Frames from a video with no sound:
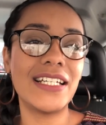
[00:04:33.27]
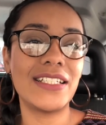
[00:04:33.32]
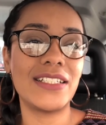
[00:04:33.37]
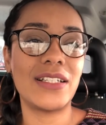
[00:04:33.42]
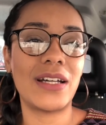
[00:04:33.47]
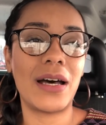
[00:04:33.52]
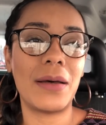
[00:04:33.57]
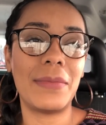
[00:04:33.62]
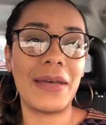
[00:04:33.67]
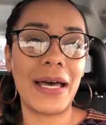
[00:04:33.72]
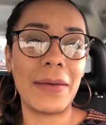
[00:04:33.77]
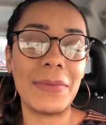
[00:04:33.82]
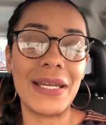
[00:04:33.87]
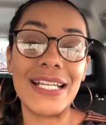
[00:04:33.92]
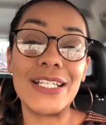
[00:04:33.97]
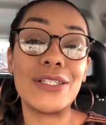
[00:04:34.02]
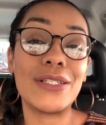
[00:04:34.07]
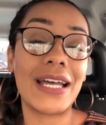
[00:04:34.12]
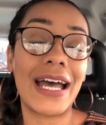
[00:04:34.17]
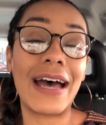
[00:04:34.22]
So I'm, um, I
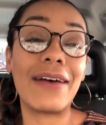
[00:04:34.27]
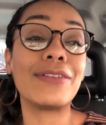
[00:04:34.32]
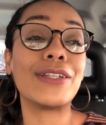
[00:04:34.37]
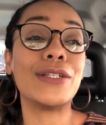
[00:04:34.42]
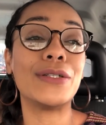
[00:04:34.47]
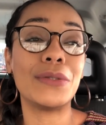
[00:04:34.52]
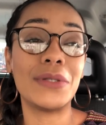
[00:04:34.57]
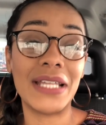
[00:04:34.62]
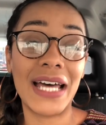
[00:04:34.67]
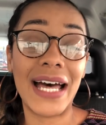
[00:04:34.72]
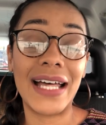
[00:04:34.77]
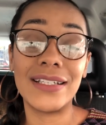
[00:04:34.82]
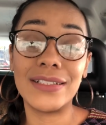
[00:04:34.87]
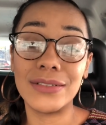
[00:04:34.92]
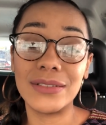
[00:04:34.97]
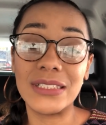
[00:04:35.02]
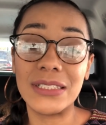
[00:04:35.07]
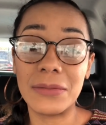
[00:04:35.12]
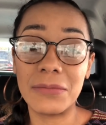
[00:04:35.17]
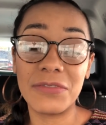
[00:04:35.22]
may have to do that,
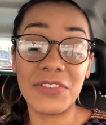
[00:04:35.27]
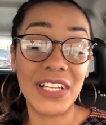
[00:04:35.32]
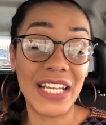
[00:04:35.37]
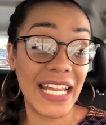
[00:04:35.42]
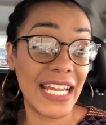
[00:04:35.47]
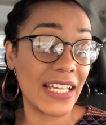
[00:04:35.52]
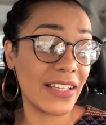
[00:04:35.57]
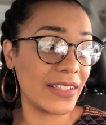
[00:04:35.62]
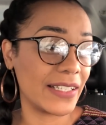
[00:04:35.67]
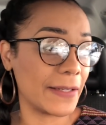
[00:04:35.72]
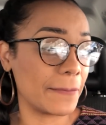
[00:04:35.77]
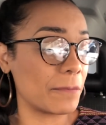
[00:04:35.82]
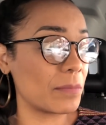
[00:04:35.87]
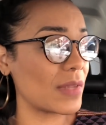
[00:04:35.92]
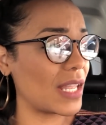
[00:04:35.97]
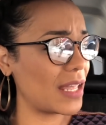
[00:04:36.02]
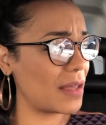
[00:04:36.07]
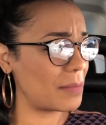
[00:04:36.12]
do some finagling.